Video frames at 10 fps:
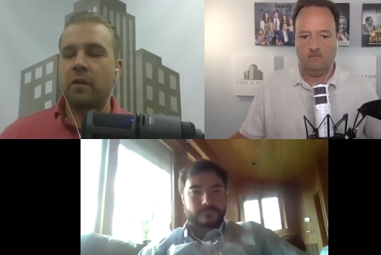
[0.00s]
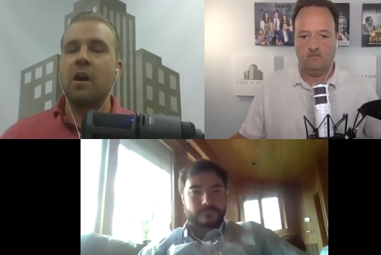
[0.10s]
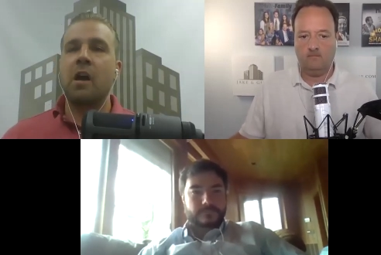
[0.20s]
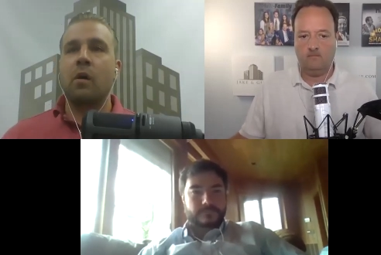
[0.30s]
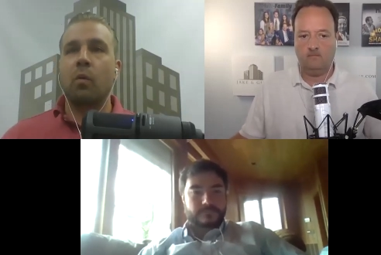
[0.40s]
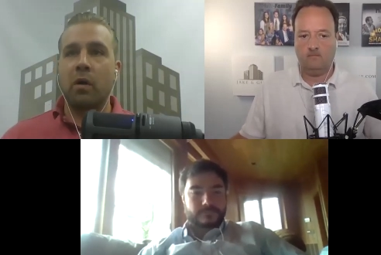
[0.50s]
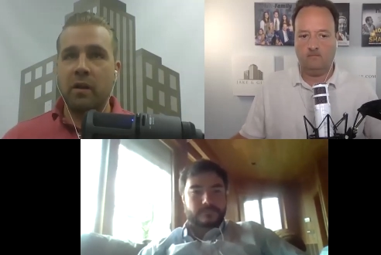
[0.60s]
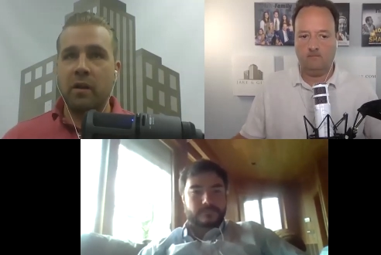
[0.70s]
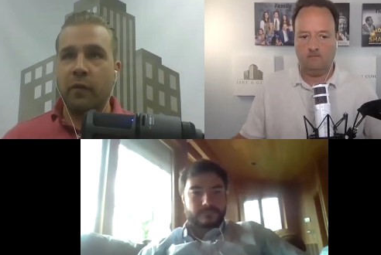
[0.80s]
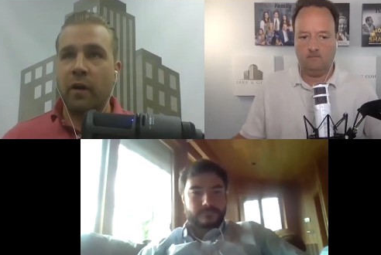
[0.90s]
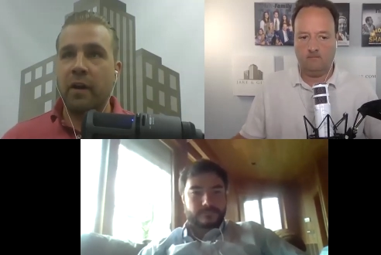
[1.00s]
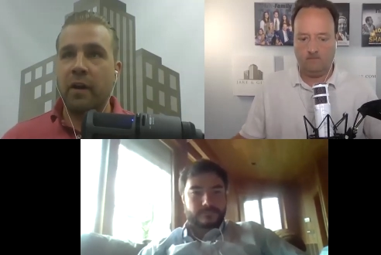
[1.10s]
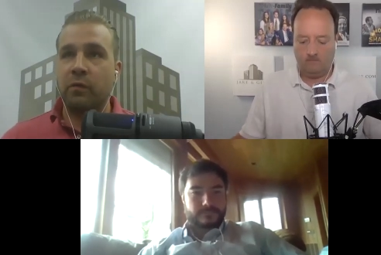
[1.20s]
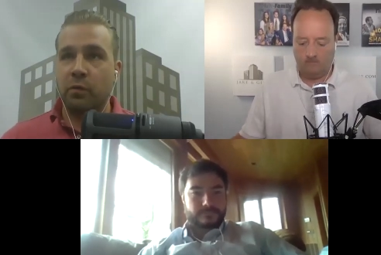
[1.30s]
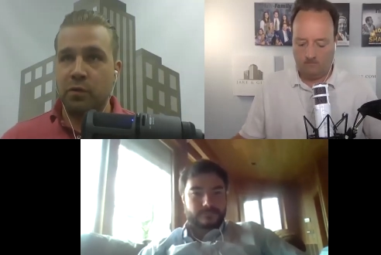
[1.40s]
Speaker 1: What advice would
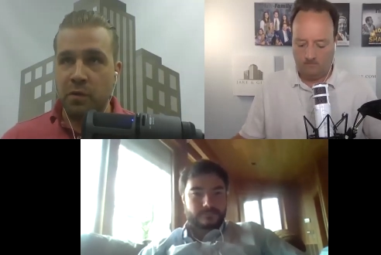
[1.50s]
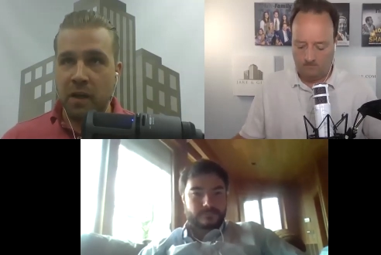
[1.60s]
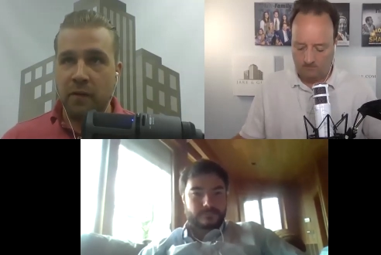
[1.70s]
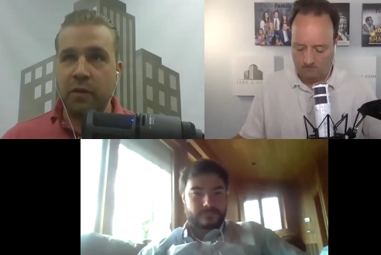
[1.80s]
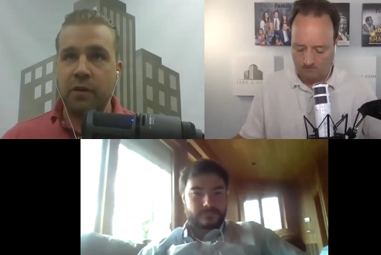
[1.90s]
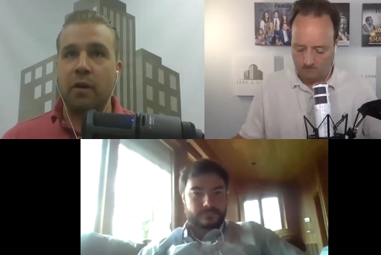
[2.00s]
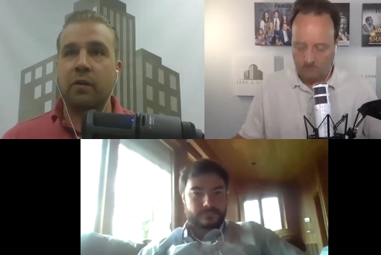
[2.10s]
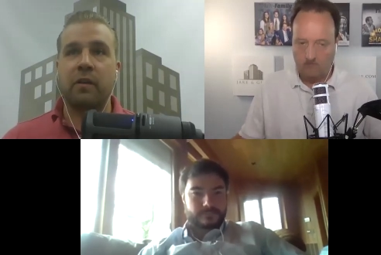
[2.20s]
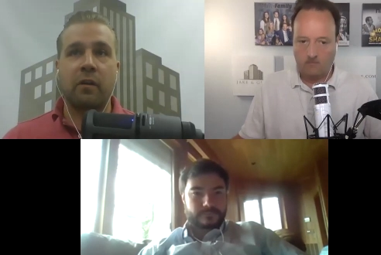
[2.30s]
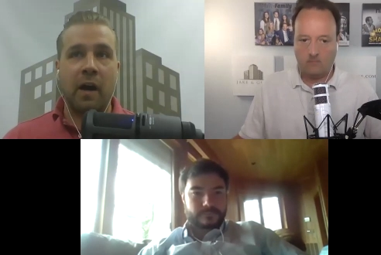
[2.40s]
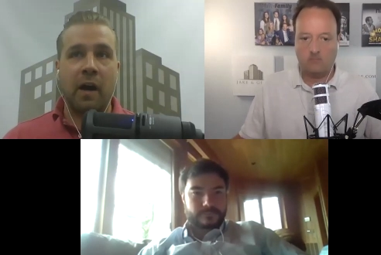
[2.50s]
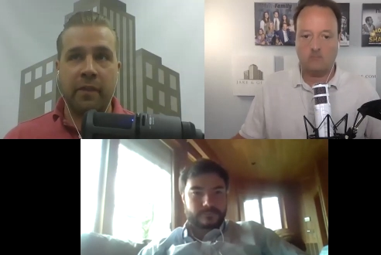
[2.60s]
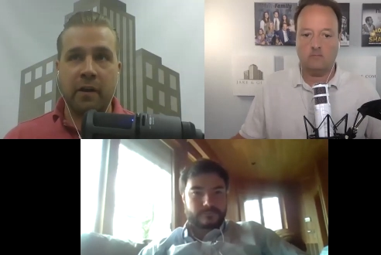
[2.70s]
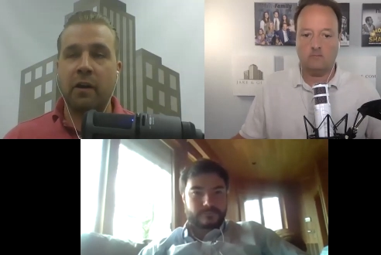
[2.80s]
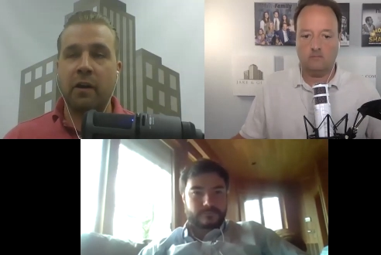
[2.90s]
you give to those that are on the
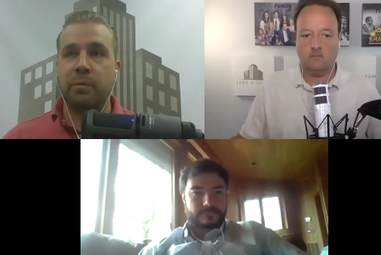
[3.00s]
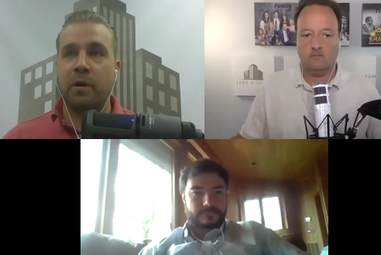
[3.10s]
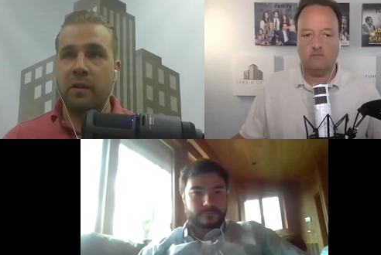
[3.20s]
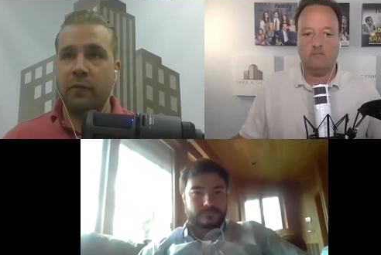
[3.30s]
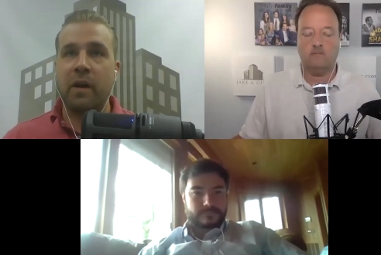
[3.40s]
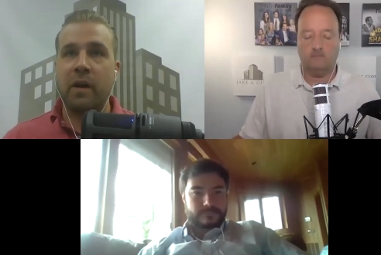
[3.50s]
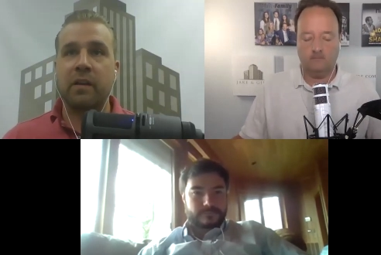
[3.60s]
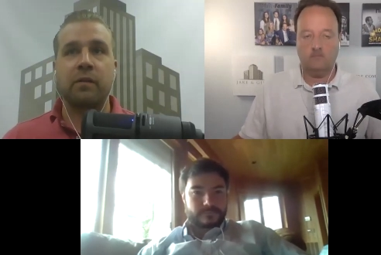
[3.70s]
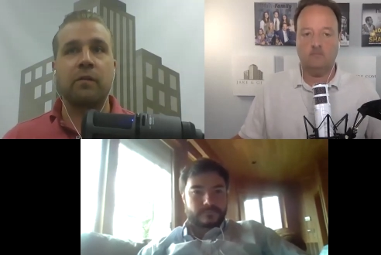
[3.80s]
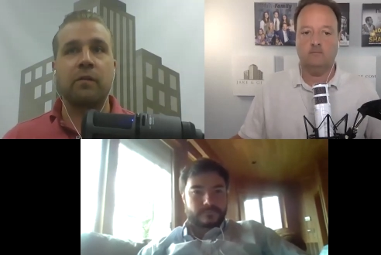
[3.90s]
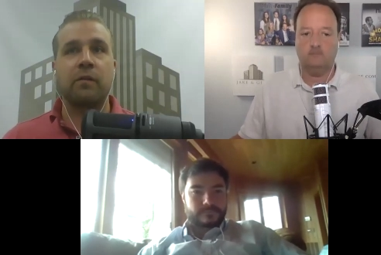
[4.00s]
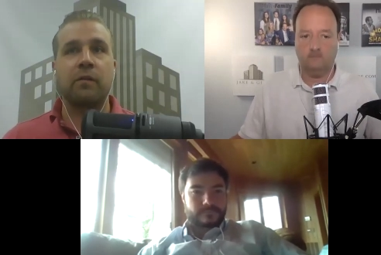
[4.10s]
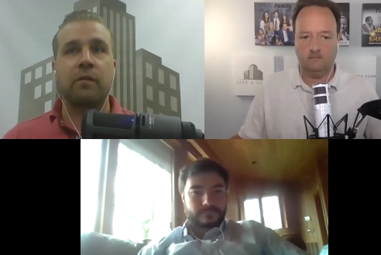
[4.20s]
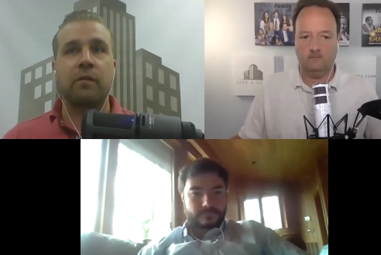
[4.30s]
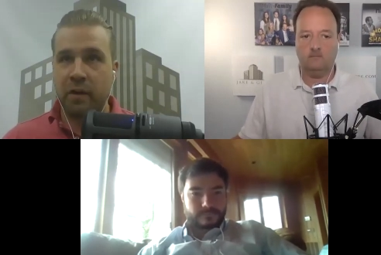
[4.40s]
cusp or on the fence of going all
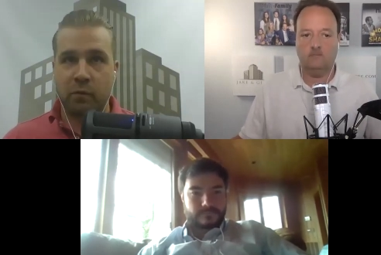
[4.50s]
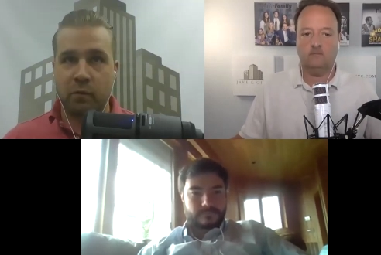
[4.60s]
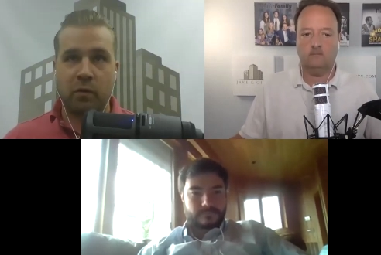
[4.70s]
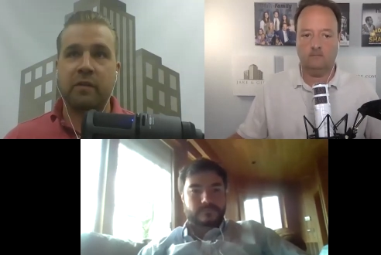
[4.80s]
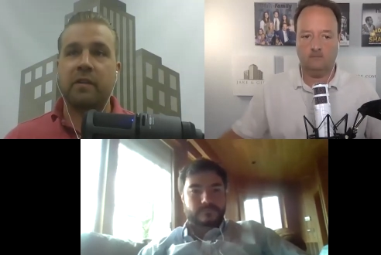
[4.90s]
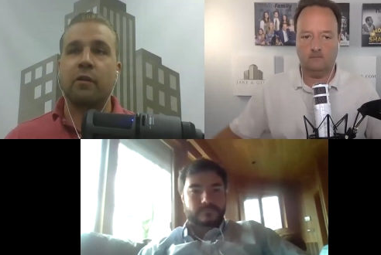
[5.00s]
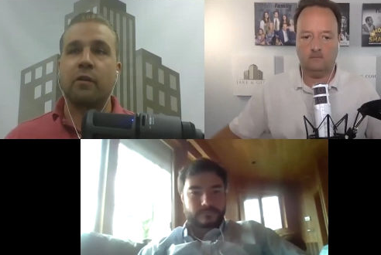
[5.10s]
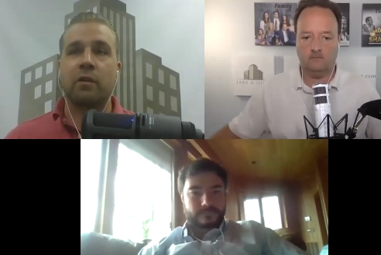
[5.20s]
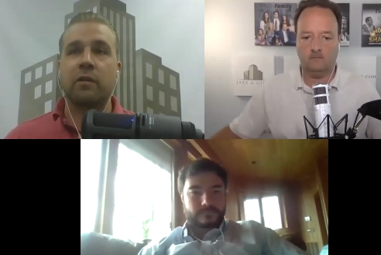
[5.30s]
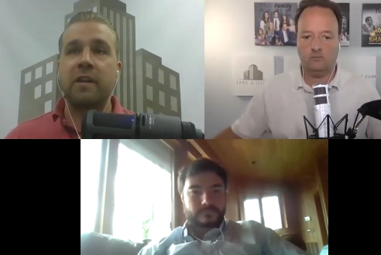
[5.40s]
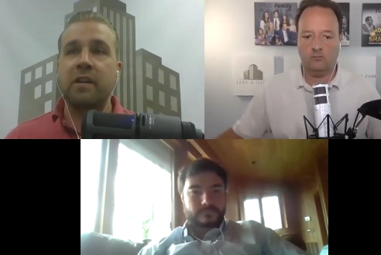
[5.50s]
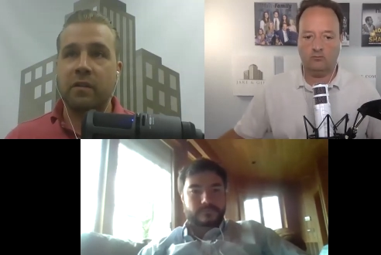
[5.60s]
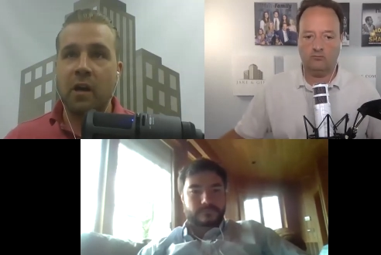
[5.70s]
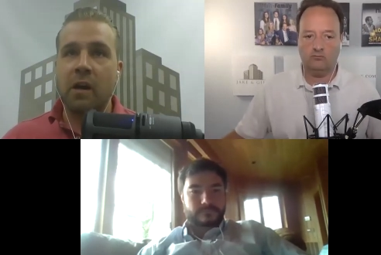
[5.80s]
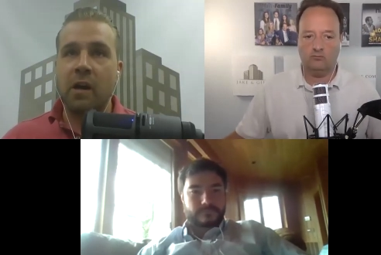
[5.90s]
in in real estate, or at least
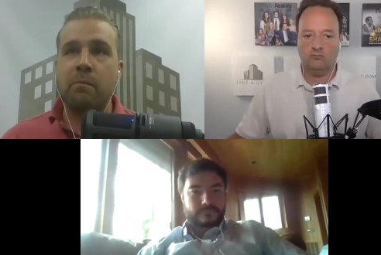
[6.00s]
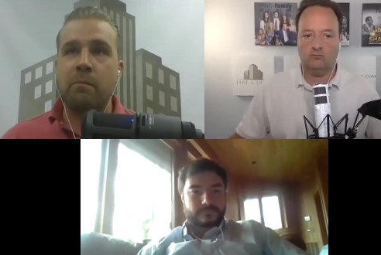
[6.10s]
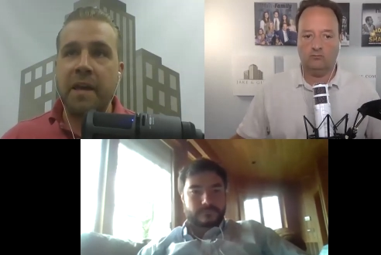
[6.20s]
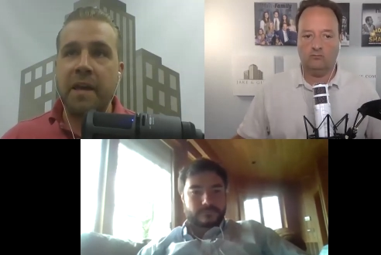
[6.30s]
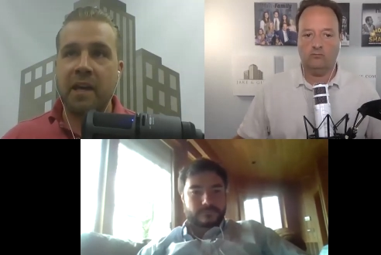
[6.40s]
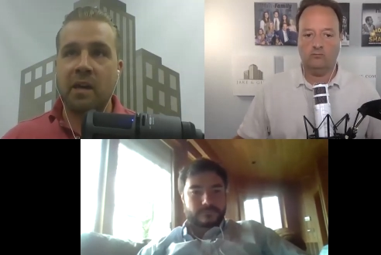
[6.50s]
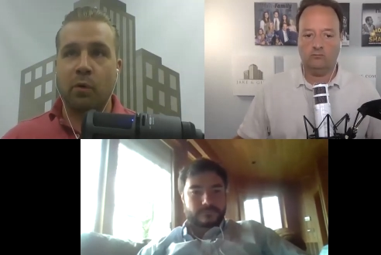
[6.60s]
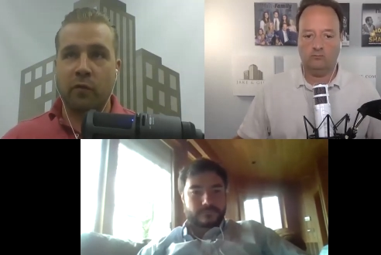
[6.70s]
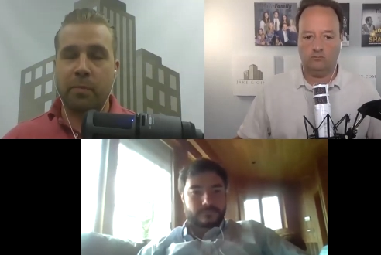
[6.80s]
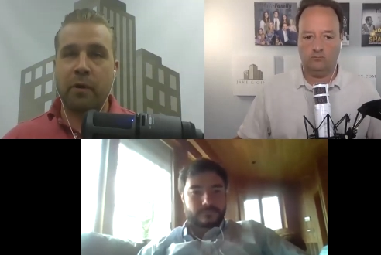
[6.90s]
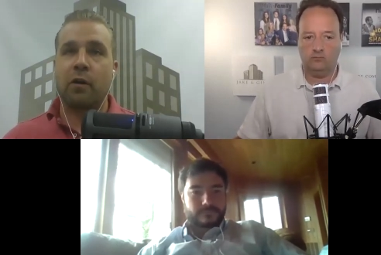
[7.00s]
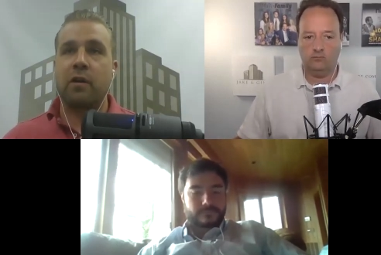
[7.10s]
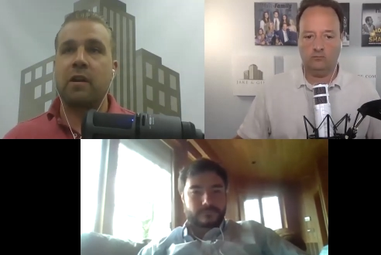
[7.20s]
making it more of a priority and